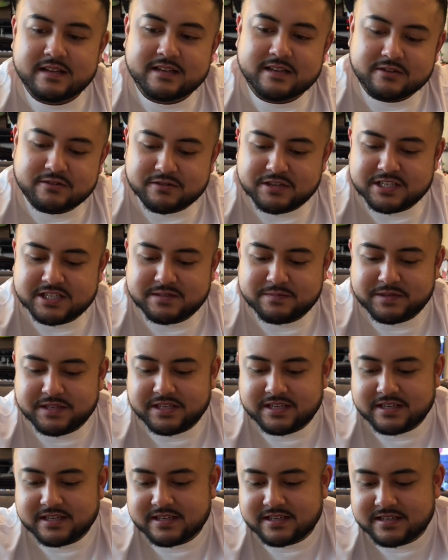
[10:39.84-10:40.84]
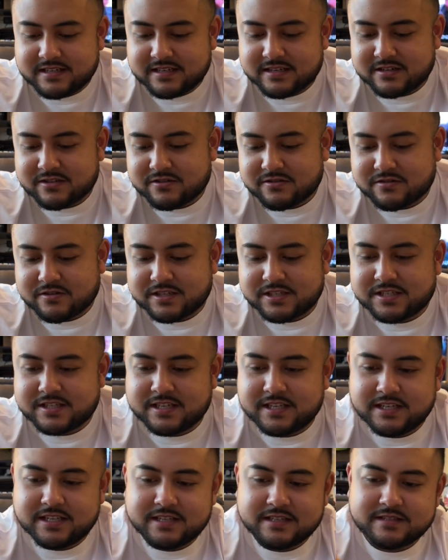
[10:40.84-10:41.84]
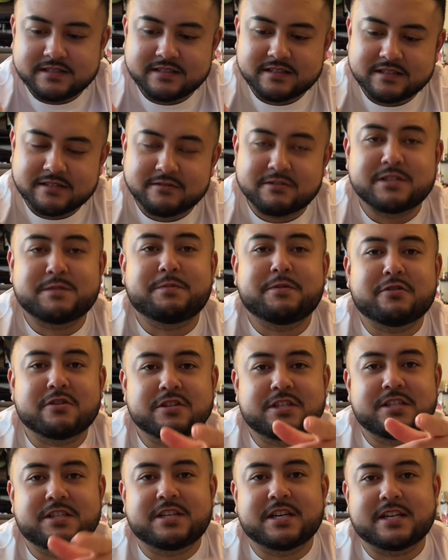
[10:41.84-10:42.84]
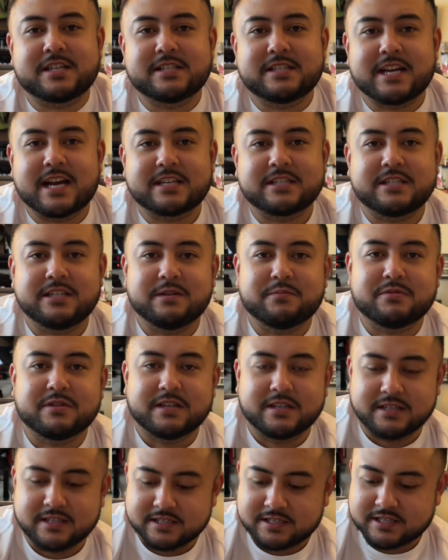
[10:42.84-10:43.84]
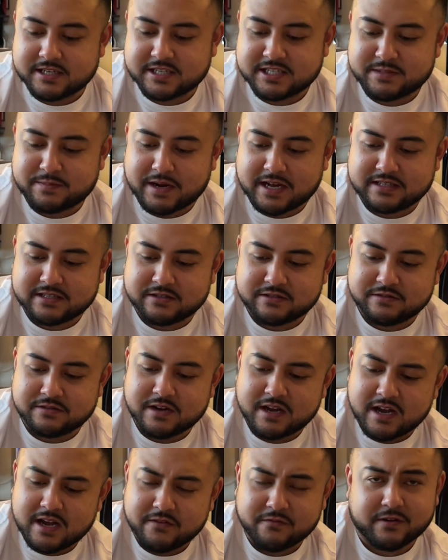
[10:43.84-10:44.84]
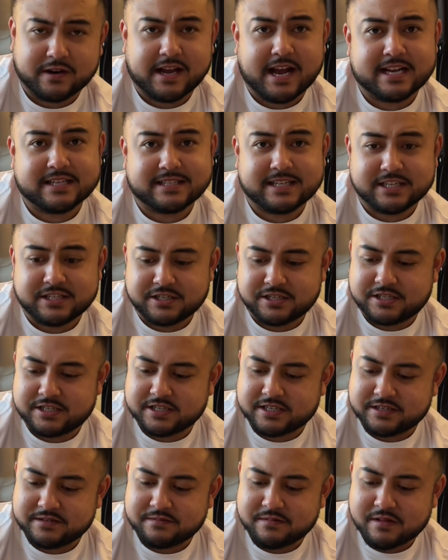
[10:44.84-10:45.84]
Crispy, crunchy chicken's actually a pretty good chicken spot too for gas station chicken.